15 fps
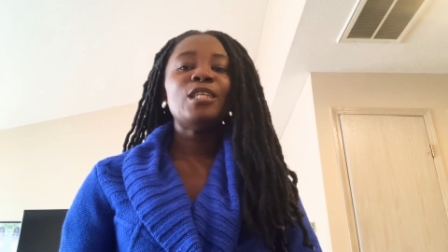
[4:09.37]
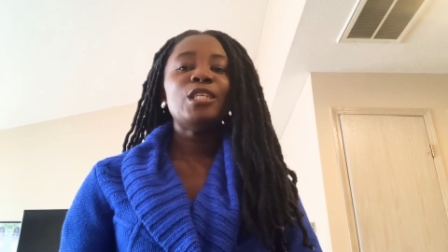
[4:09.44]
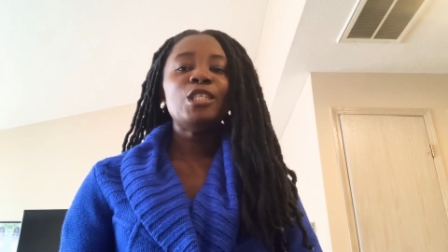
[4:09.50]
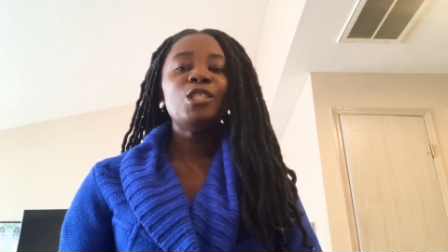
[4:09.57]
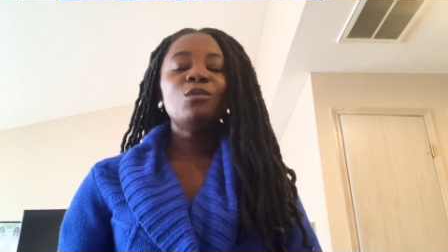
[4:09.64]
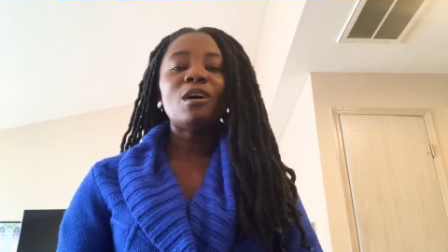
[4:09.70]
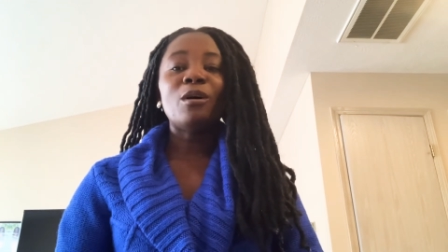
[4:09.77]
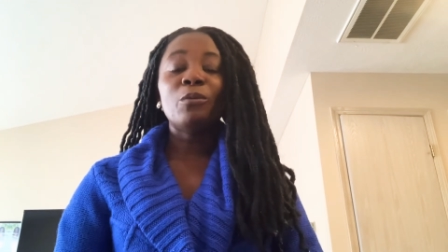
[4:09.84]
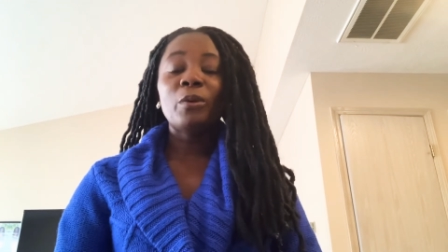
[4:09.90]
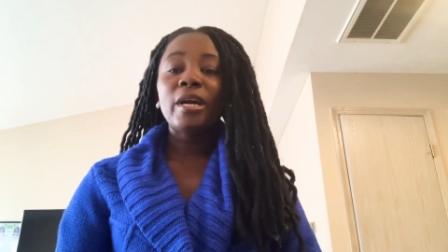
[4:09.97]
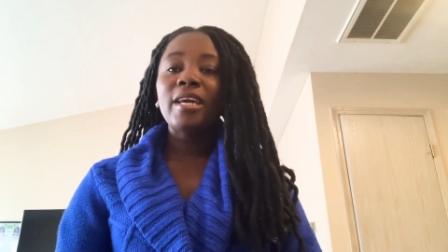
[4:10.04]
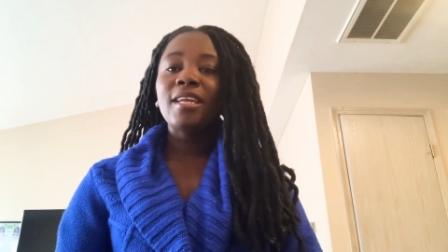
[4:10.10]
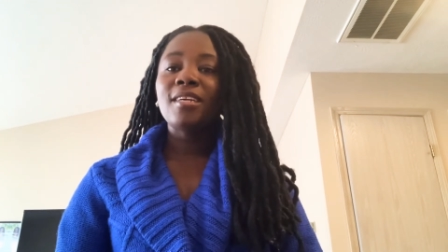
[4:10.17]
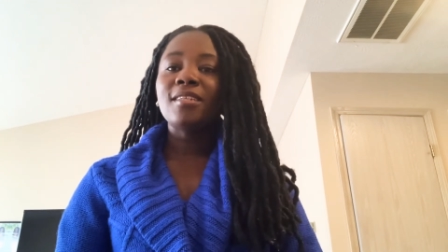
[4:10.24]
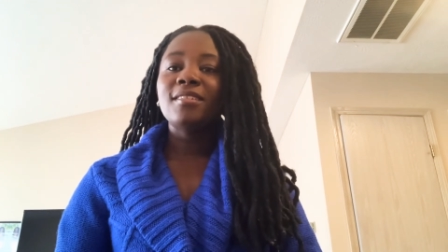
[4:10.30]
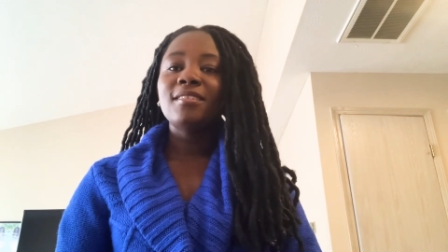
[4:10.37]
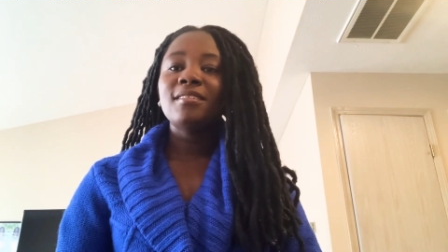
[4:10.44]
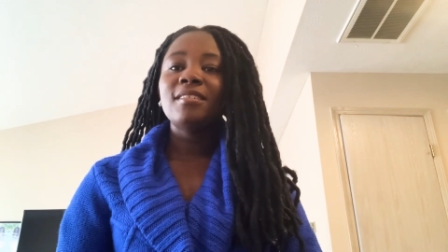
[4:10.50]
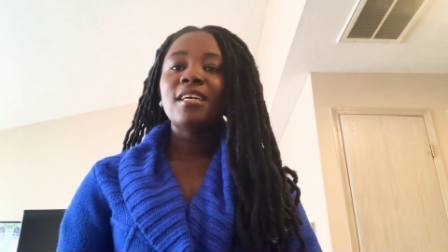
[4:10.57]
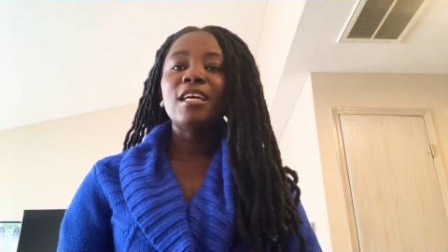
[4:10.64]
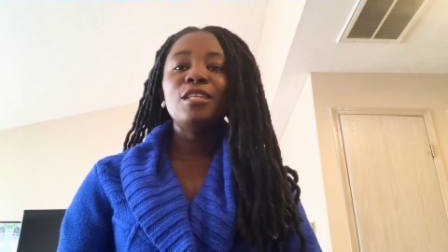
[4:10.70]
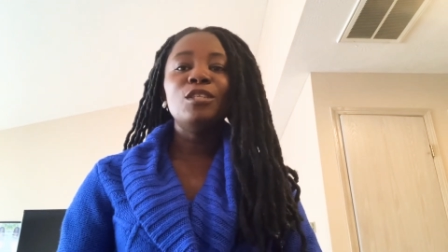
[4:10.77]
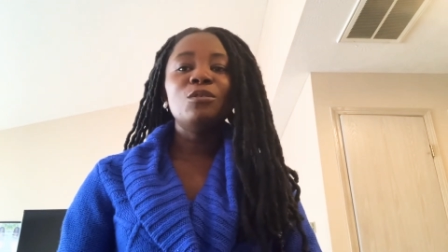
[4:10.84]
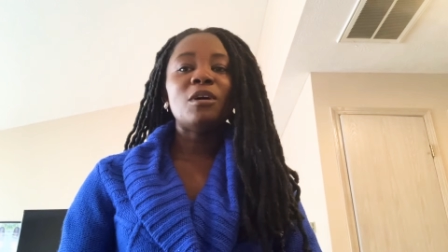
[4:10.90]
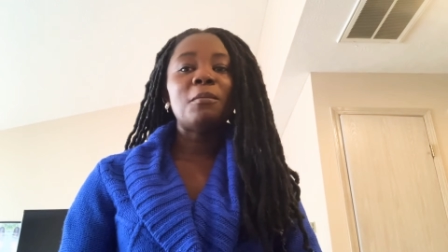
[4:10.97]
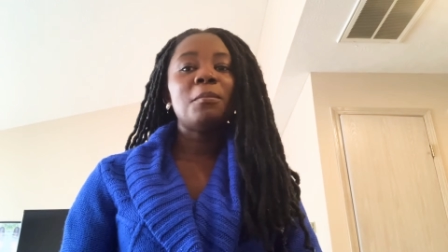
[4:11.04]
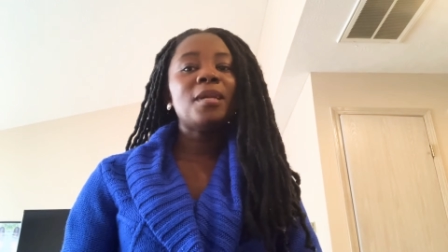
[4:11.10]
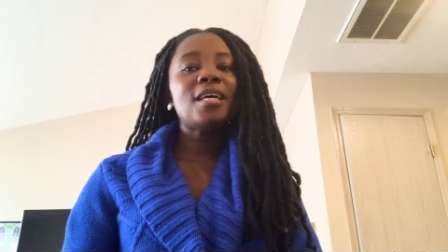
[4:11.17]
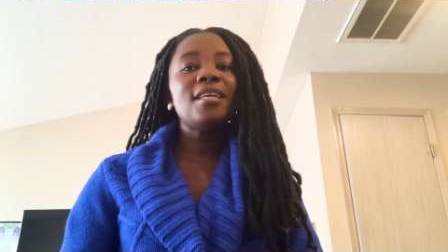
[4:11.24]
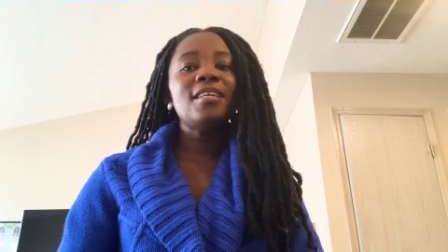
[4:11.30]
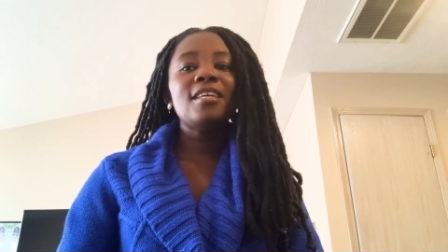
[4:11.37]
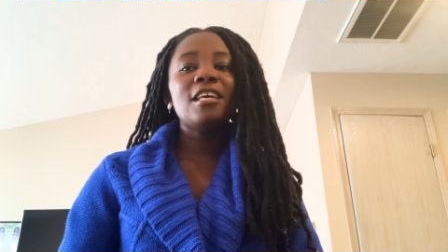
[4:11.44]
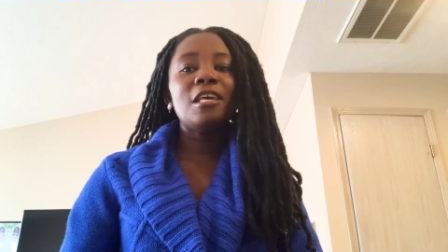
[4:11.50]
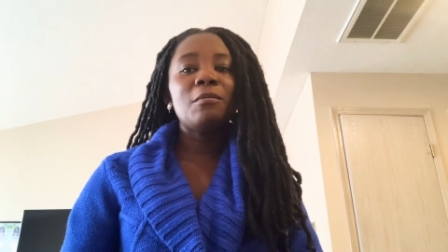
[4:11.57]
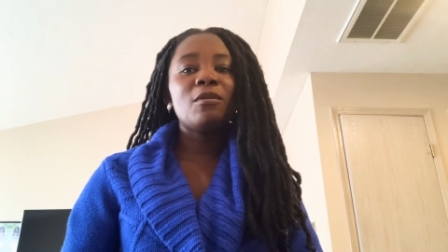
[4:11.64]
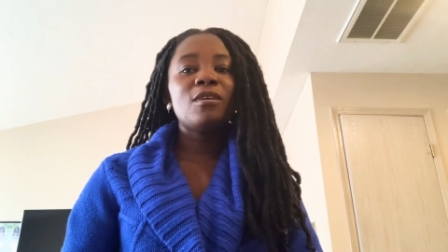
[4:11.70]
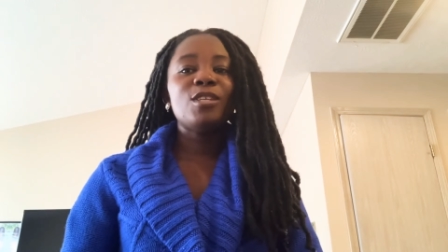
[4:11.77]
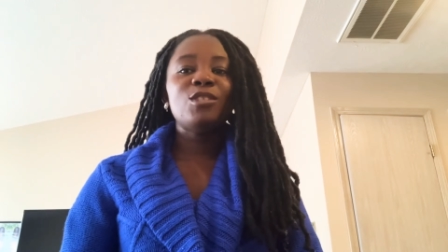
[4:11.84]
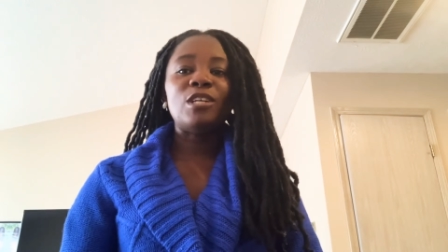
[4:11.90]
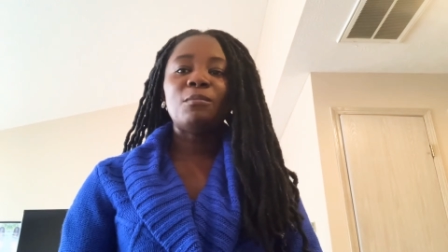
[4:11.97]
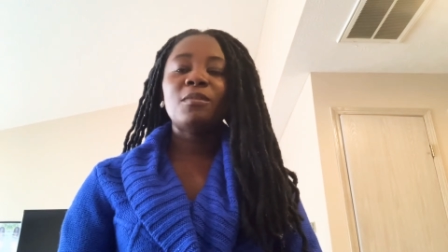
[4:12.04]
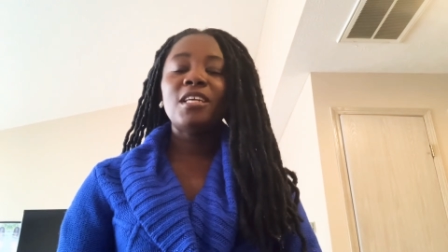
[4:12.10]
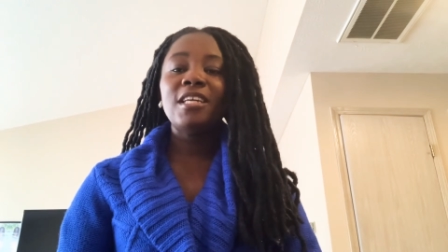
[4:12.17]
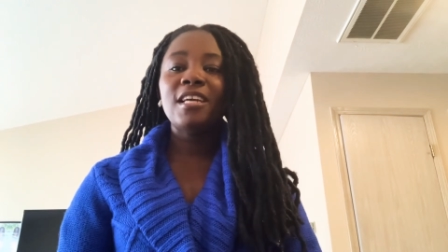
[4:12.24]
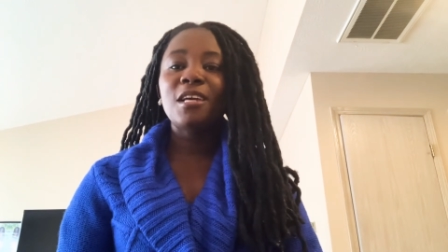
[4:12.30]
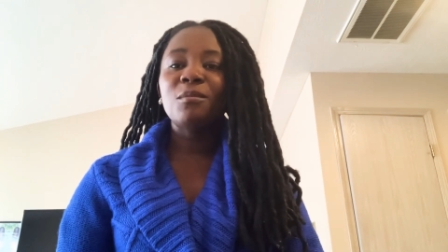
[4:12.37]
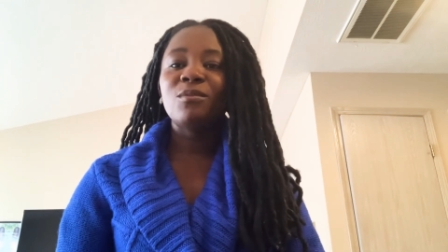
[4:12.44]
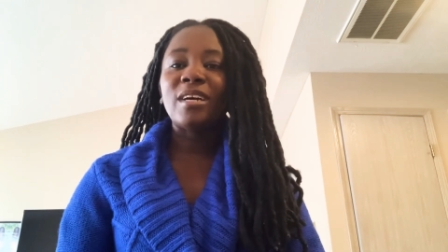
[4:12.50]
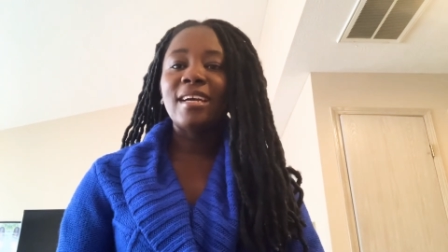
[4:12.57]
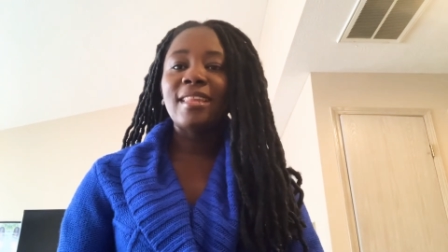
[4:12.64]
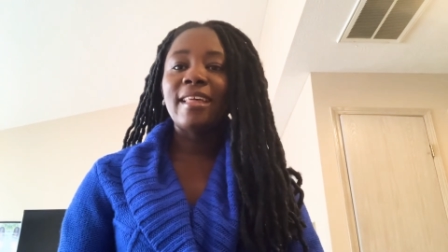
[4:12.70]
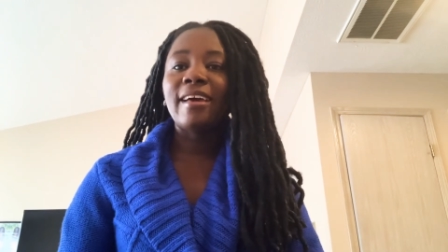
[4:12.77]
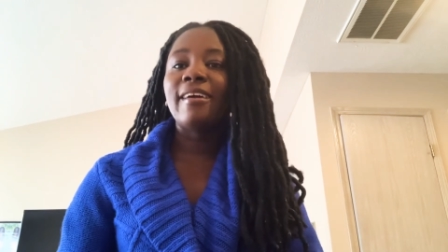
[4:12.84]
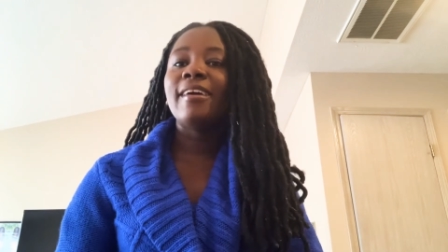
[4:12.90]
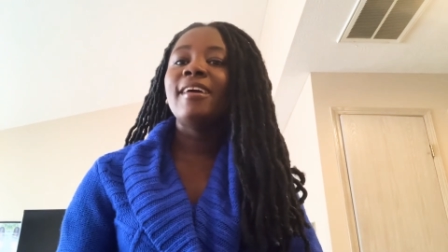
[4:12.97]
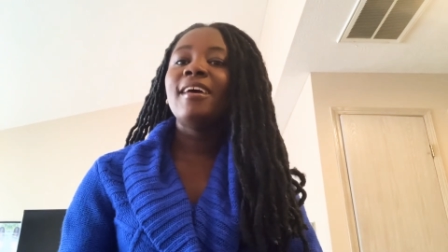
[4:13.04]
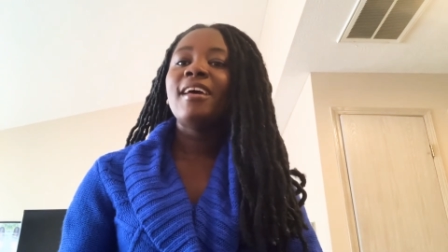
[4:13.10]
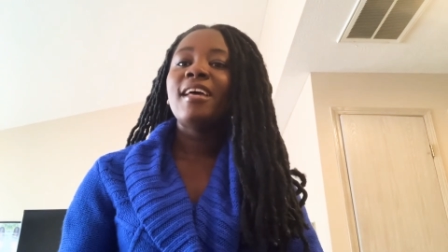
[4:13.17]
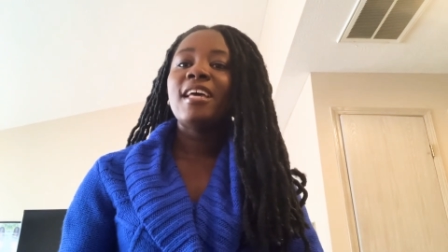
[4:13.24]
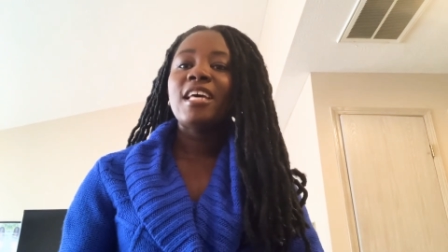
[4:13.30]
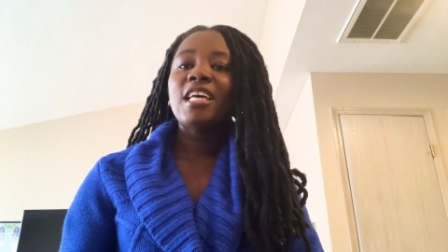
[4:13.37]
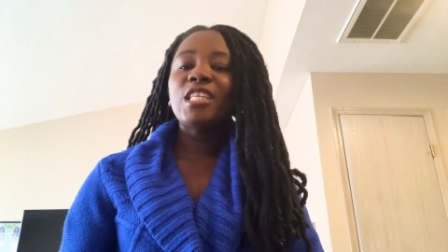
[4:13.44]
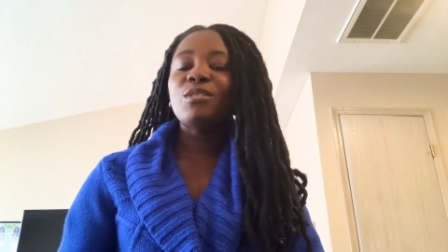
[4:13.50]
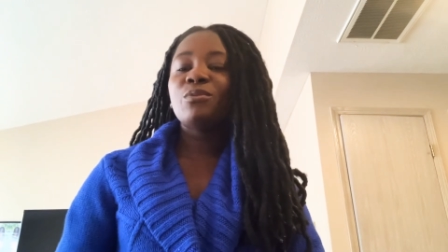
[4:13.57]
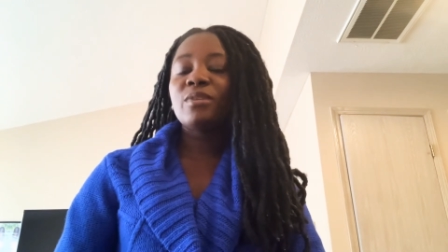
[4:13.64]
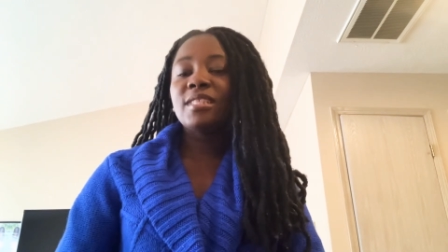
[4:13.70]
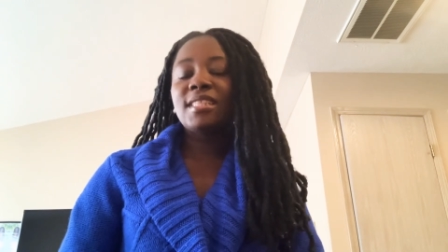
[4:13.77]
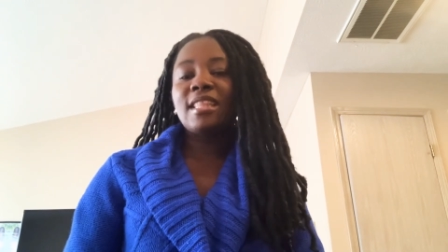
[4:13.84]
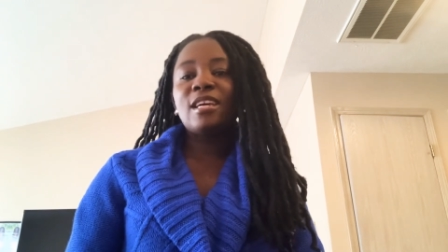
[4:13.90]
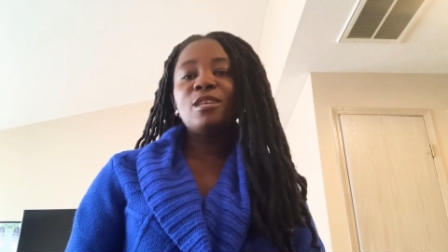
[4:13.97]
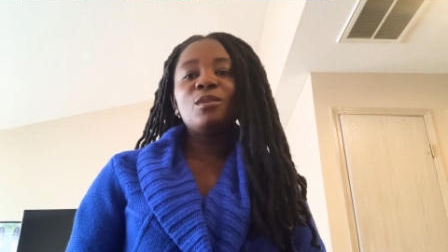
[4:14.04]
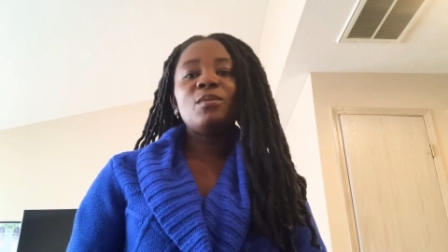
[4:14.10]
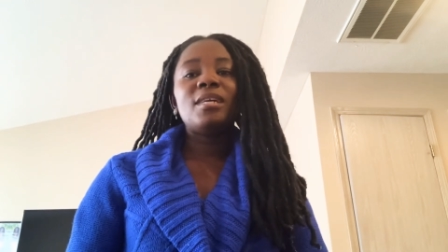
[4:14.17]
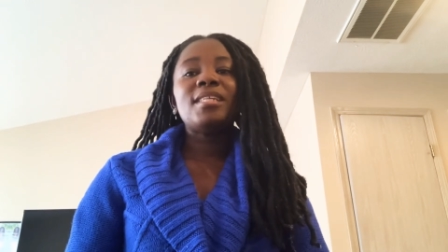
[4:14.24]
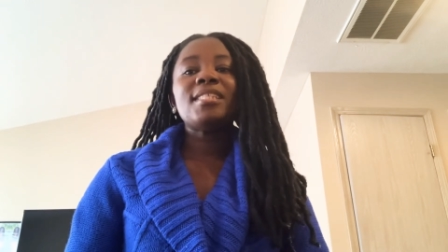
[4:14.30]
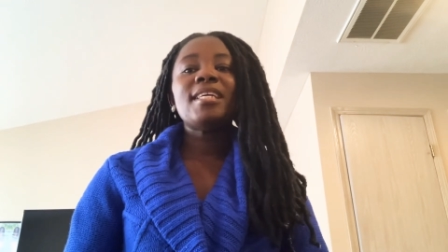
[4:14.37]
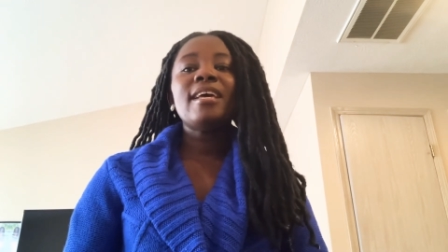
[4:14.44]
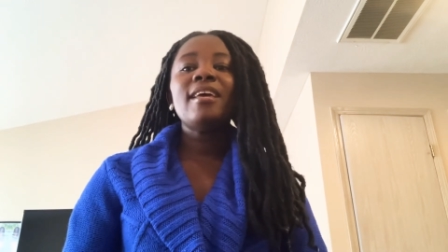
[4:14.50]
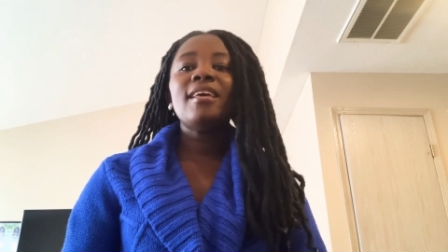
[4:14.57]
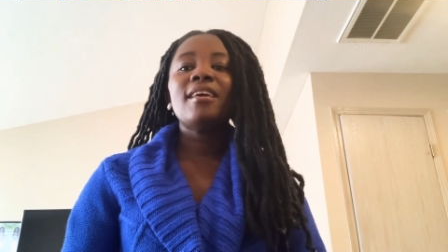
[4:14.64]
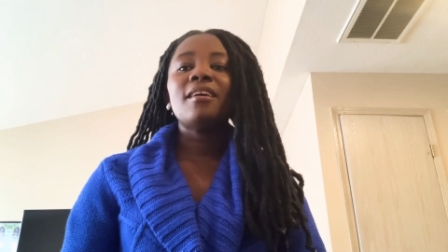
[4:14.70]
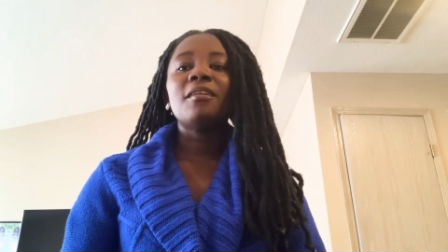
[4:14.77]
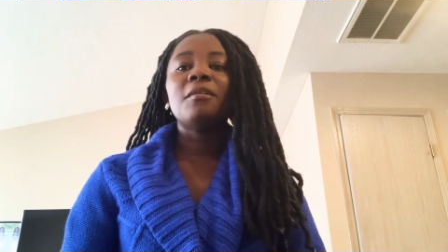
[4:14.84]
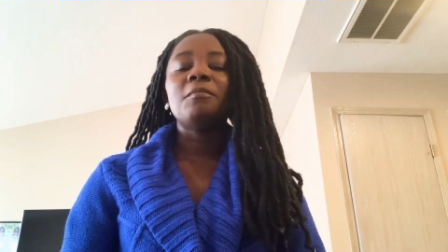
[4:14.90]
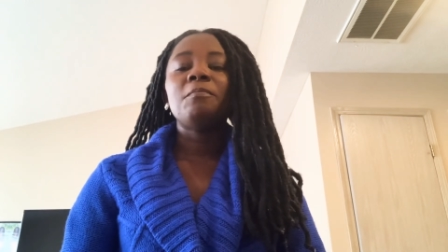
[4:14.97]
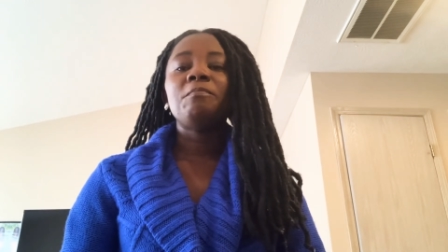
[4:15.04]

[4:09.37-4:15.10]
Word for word: You are waiting and you are playing game because you are playing game right now. It's risk that you are taking.